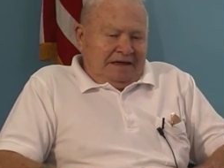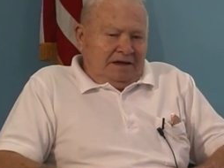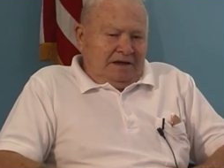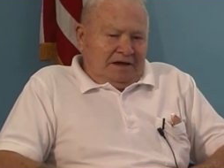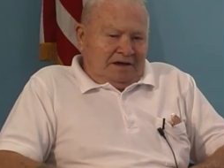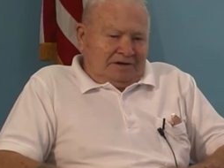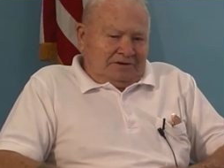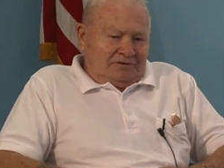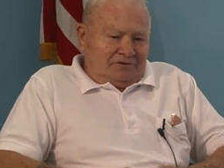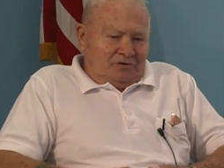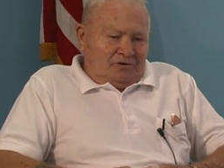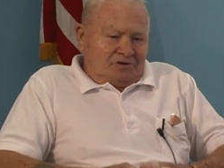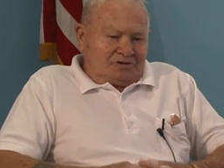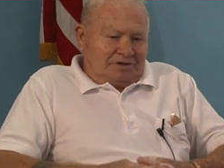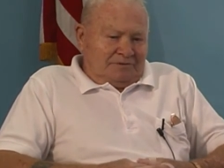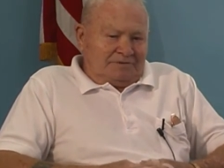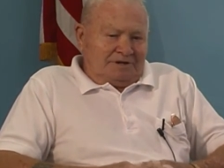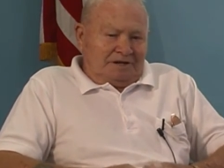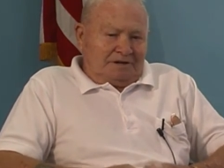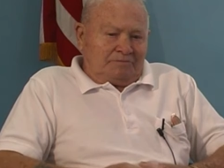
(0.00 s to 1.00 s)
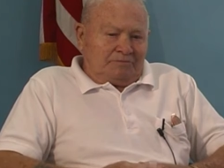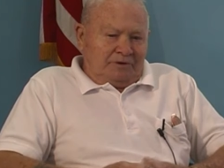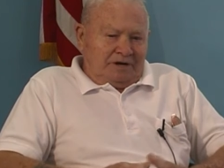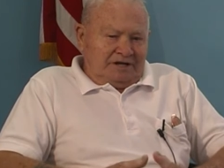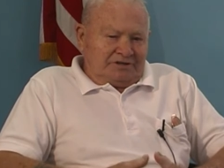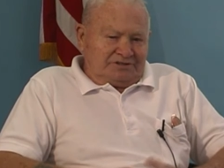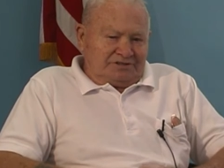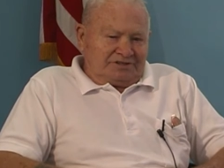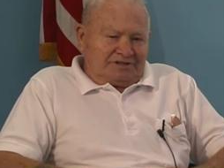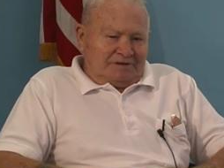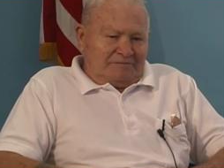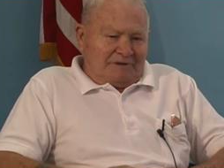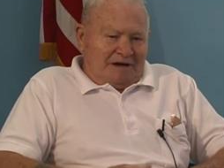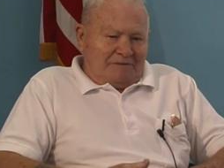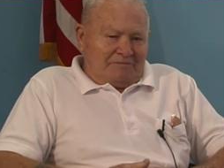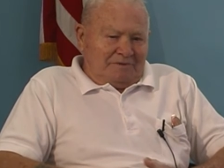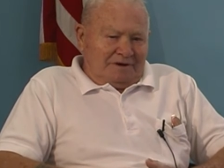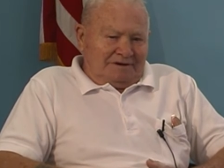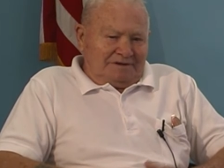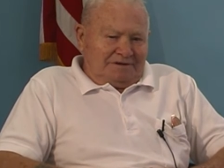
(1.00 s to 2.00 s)
And of course, I'm a little prejudiced
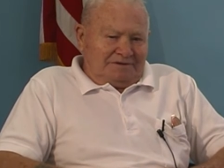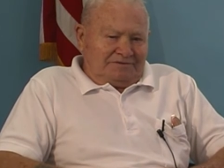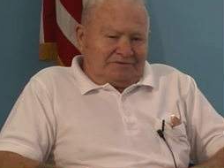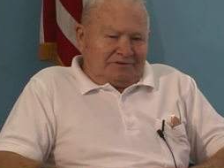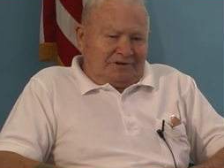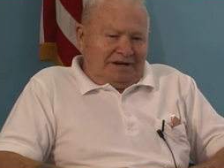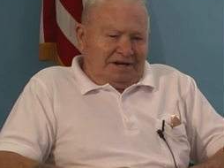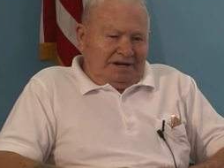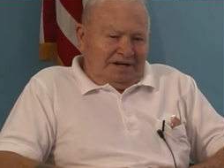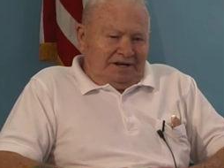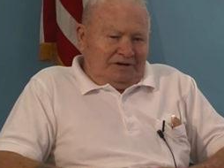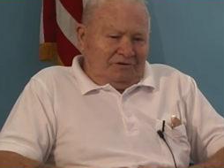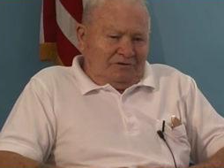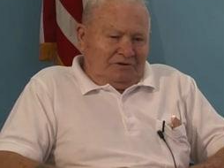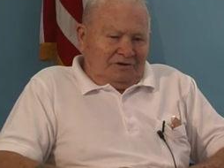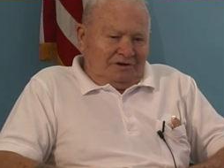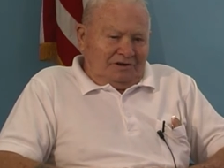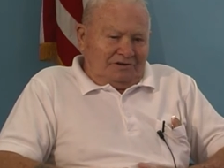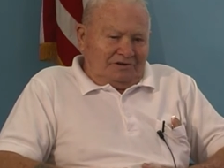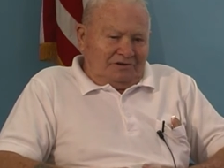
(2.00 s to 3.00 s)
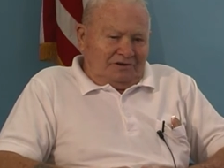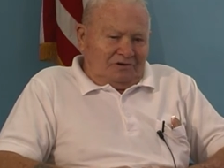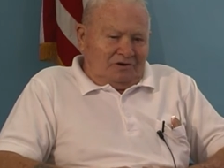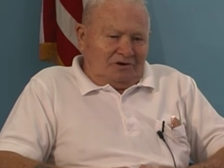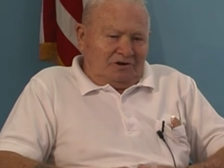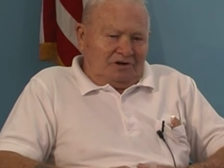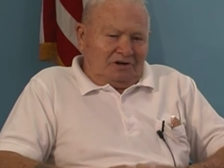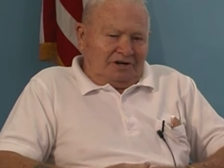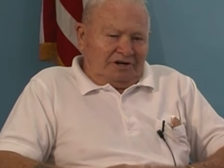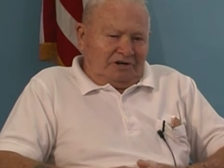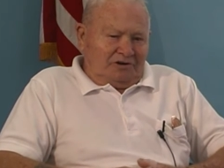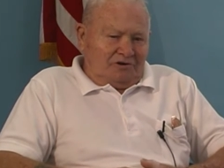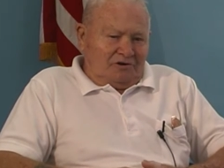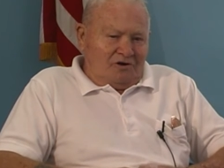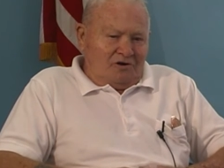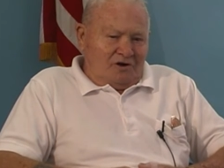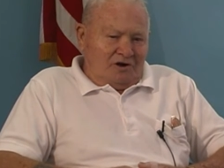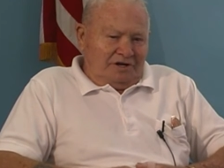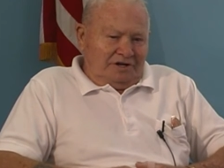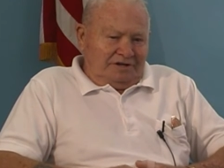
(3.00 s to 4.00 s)
about my training earlier
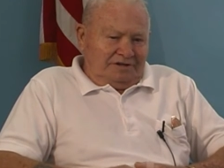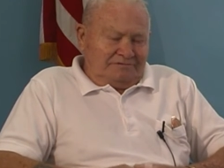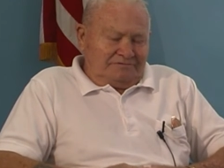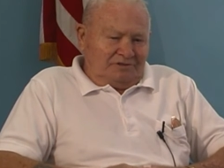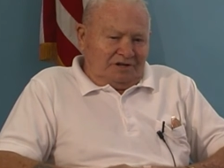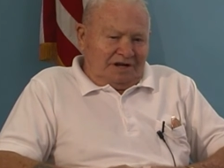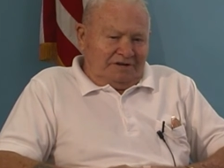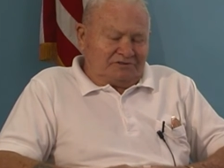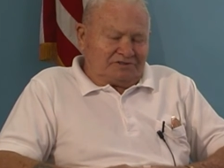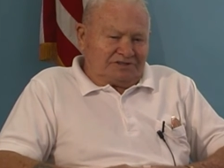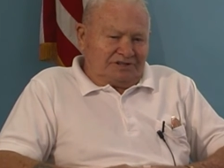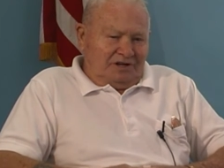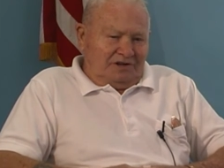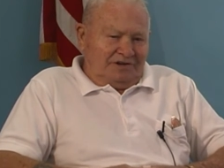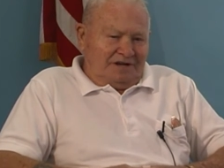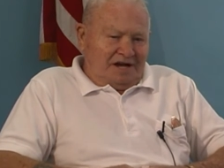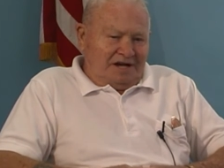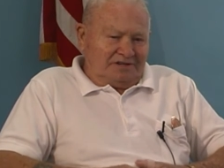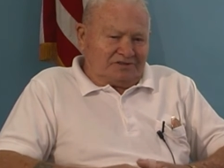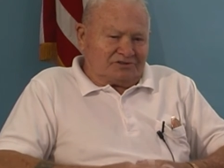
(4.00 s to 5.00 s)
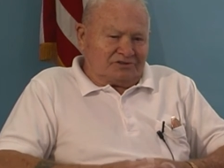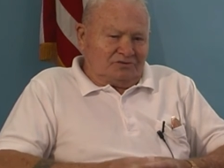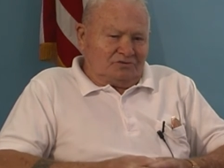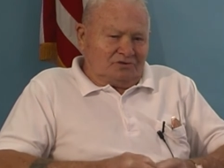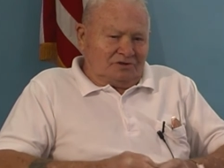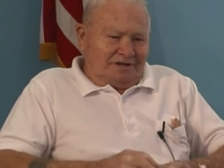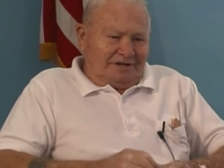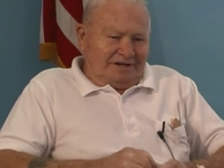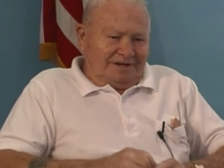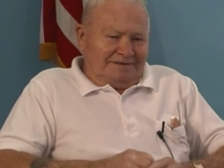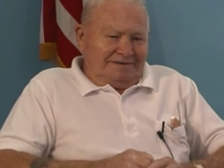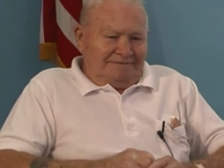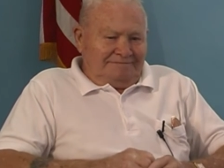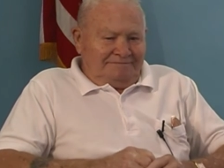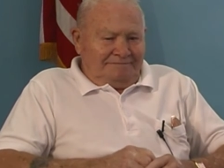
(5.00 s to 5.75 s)
on. And when I was still in high school, I